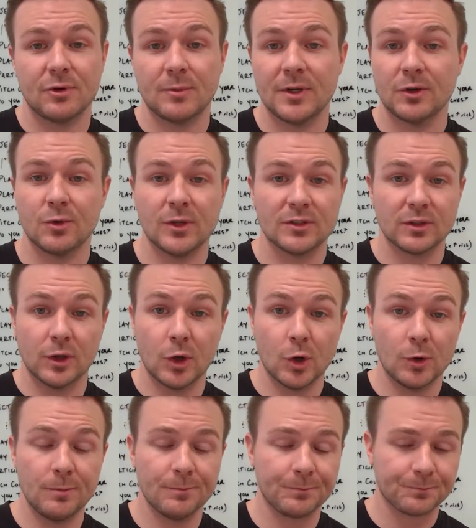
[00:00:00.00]
increased
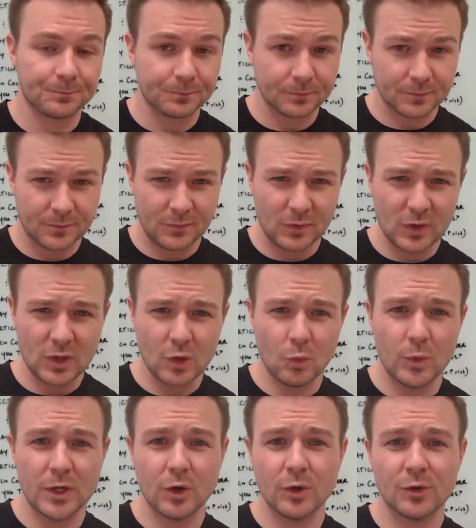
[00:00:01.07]
load.
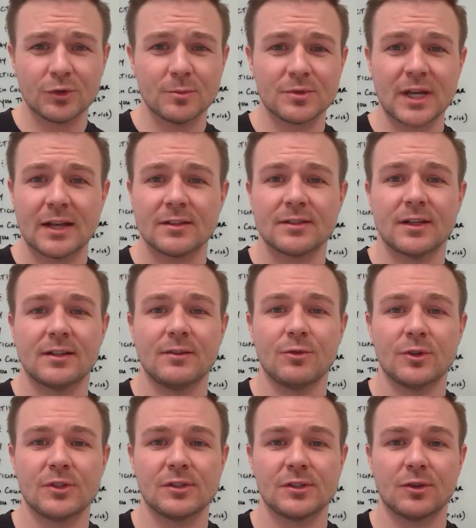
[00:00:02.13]
We know there's some side-to-side
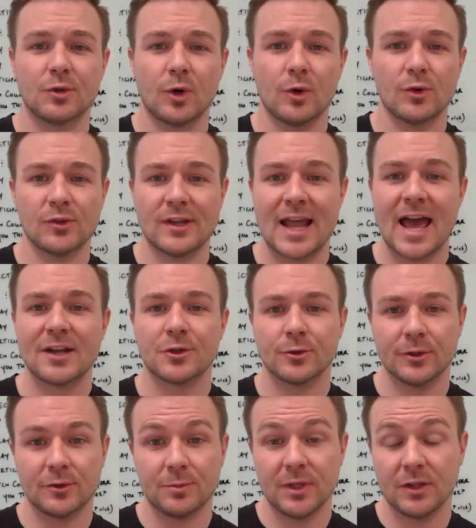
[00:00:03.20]
differences in throwers.
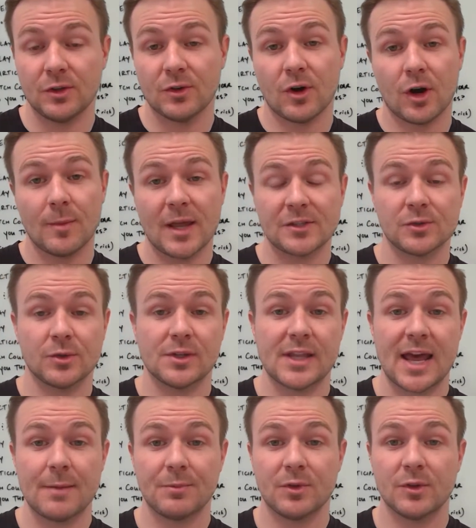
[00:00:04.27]
Naturally speaking, your arm has to
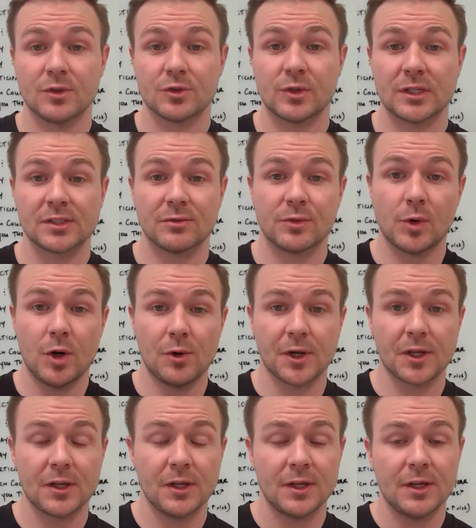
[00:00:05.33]
adapt to the stress of
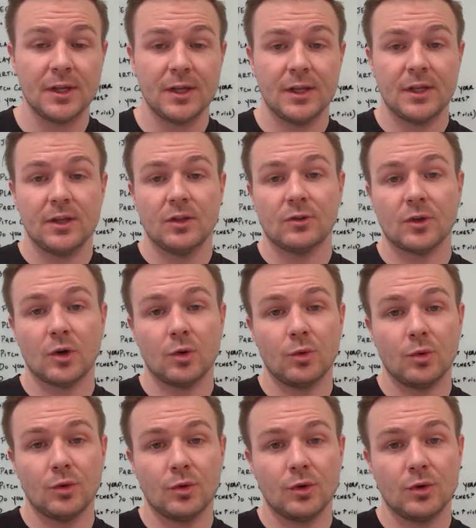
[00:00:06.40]
throwing.
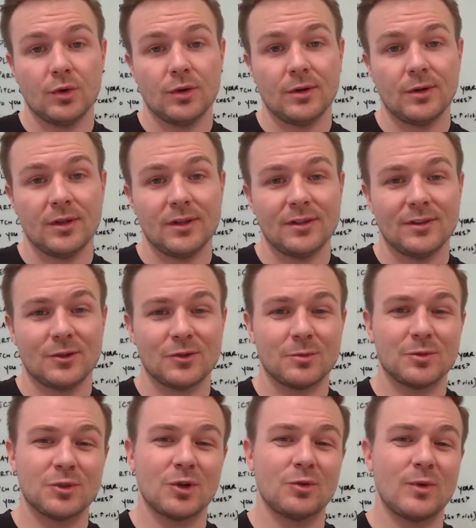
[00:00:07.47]
So there's some
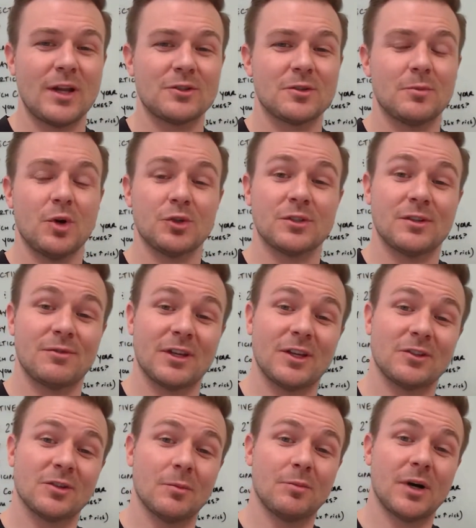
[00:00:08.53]
certain range of motion. If it
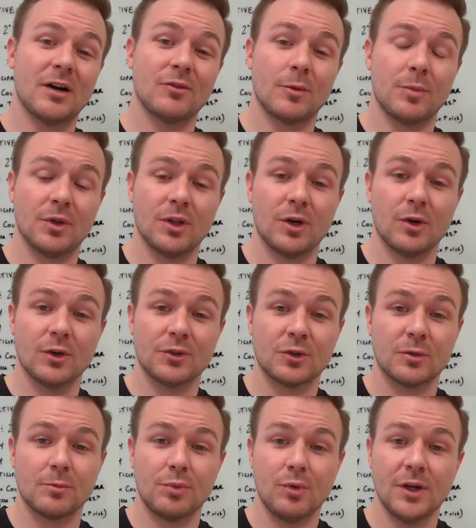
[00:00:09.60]
gets above or below a
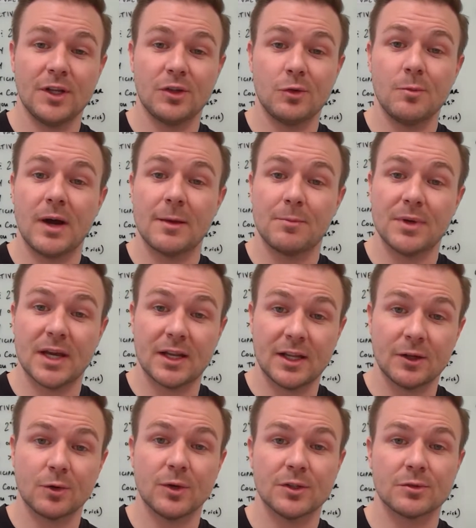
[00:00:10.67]
certain point, you might be at
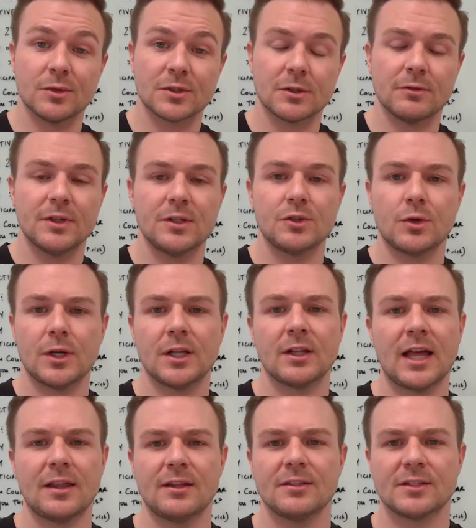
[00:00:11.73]
increased risk of injury. And a
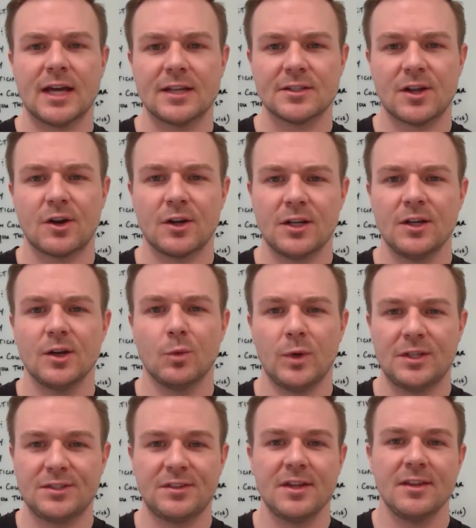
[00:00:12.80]
lot of these guys that are here, we
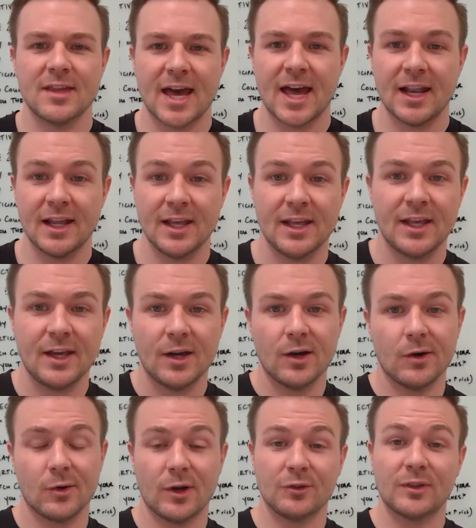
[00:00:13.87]
see that,
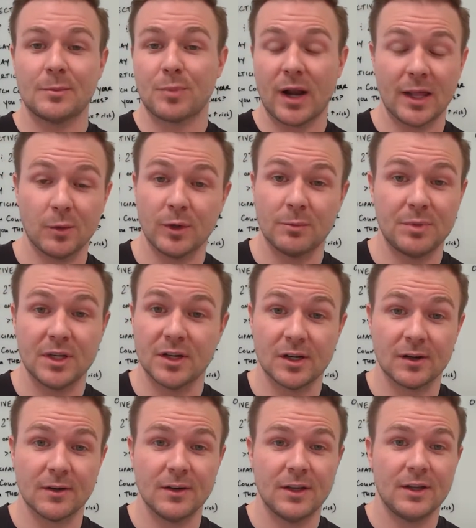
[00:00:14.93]
or else they probably wouldn't be
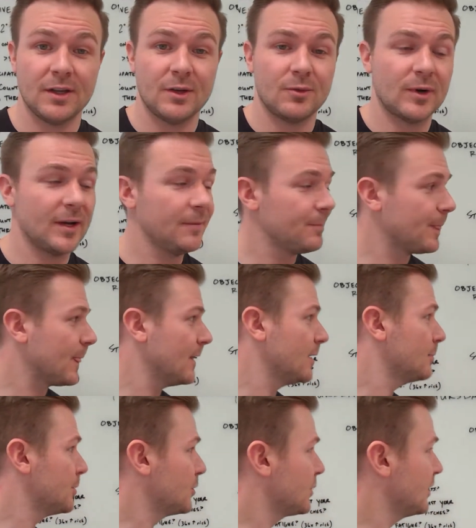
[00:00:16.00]
here, right?
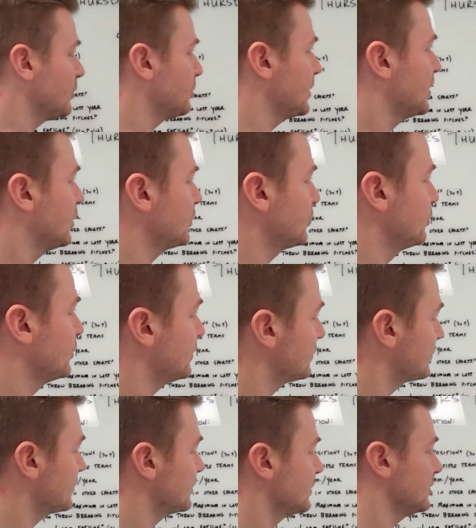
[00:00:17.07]
But the things we go through
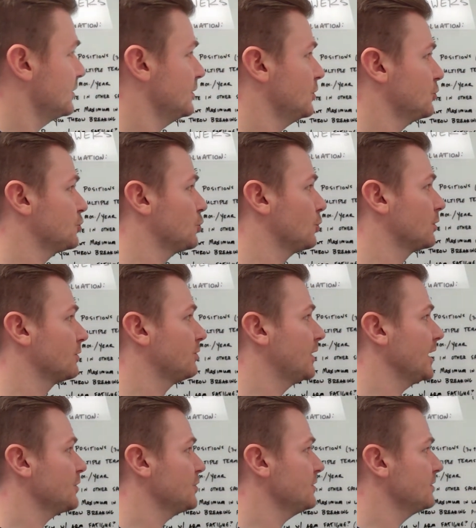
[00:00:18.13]
is shoulder
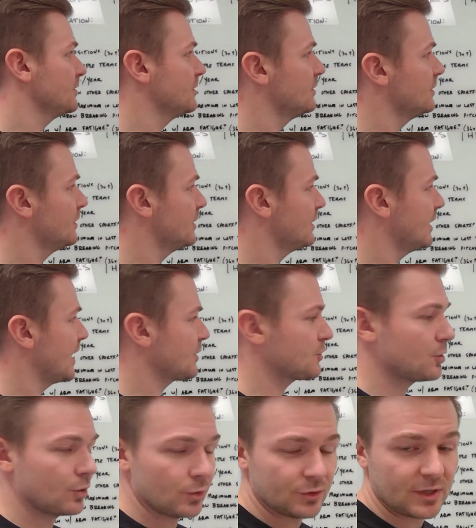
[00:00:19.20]
flexion,
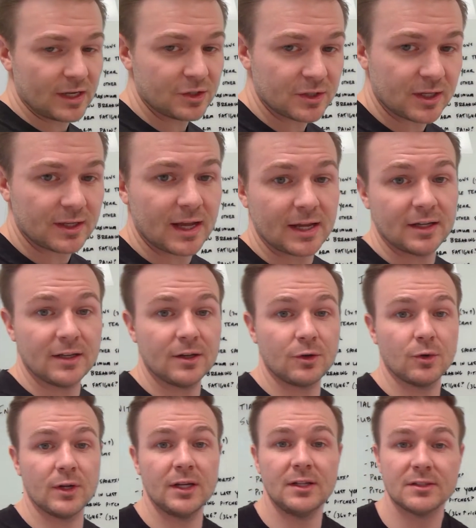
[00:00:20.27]
external rotation at 90
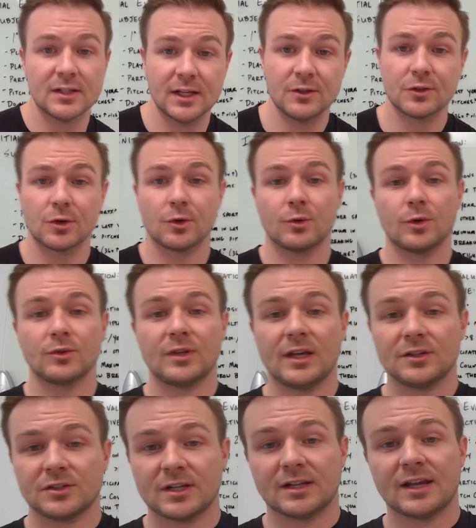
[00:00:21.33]
degrees, internal
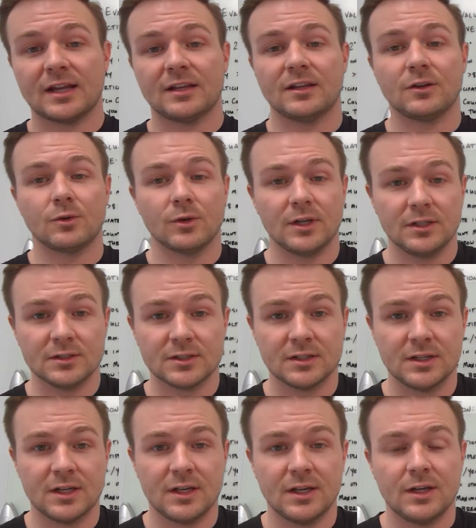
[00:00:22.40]
rotation at 90 degrees.
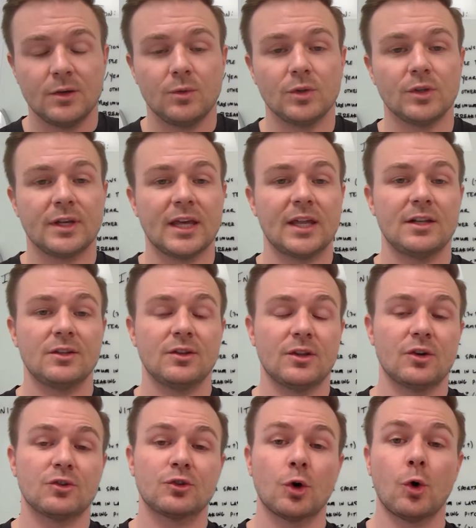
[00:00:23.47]
We look at
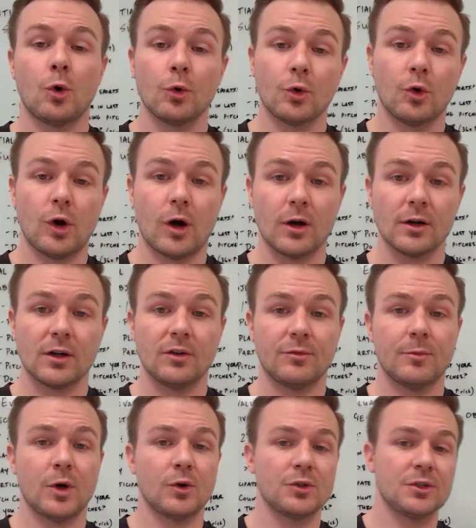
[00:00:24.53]
their total arc of
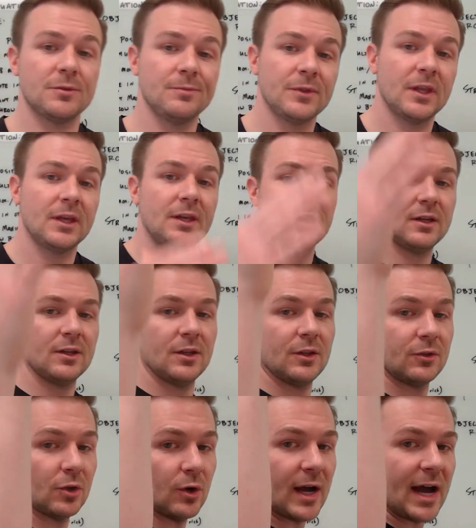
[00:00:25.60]
motion.
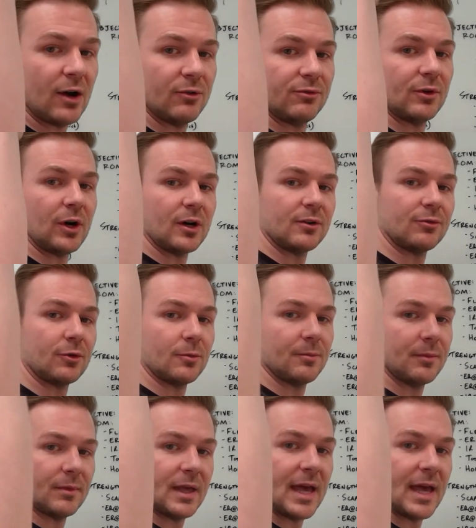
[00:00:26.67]
So how far from